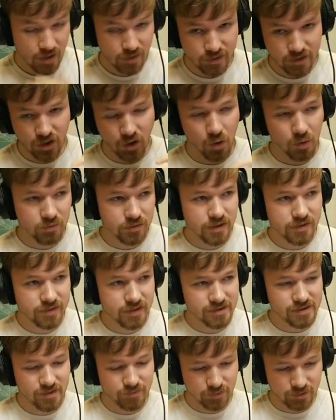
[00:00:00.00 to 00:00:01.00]
The only
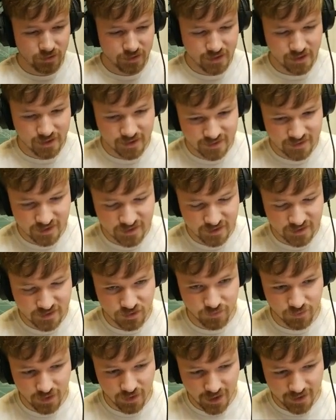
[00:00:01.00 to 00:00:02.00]
thing that really exists
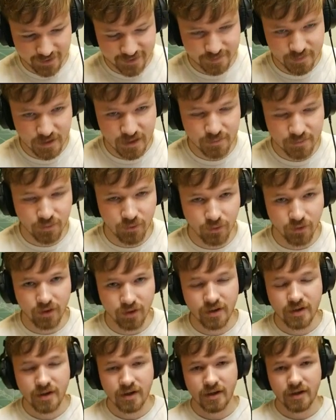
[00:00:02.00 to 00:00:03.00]
over the high-speed
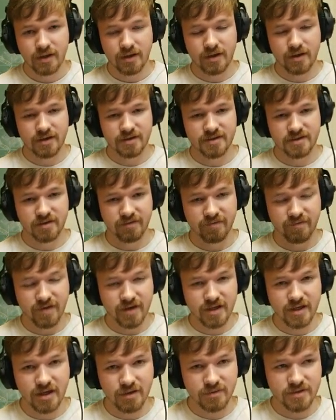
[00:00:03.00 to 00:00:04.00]
port is the
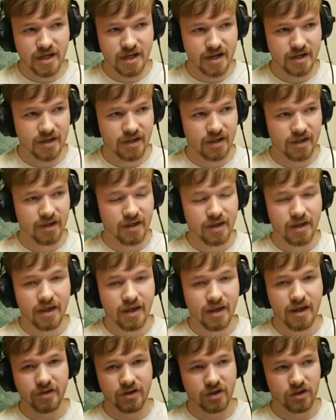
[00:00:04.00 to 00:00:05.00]
video data
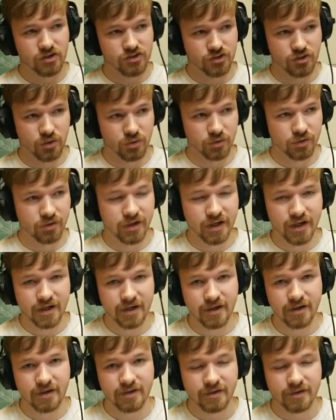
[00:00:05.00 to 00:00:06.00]
and the controller
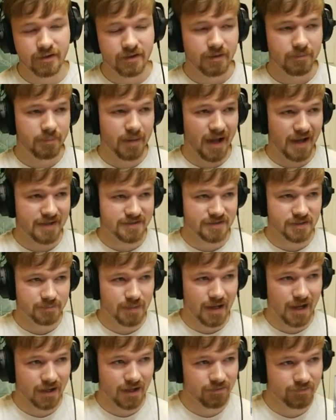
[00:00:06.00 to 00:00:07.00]
data passing
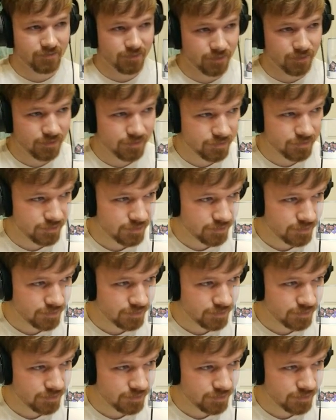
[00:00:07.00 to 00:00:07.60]
back and forth.